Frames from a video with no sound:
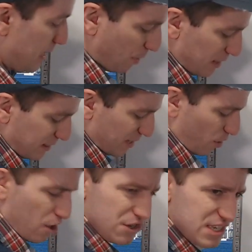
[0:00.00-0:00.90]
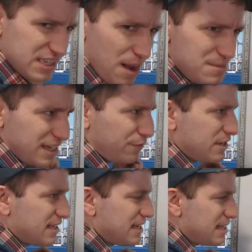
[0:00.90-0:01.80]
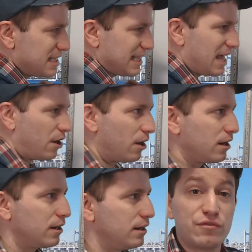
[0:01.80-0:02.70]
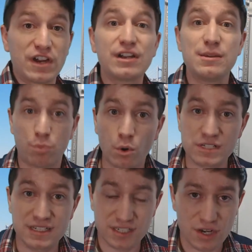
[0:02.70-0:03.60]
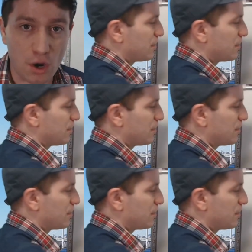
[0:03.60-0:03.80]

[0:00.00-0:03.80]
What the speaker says: but there are some differences that are very important to know.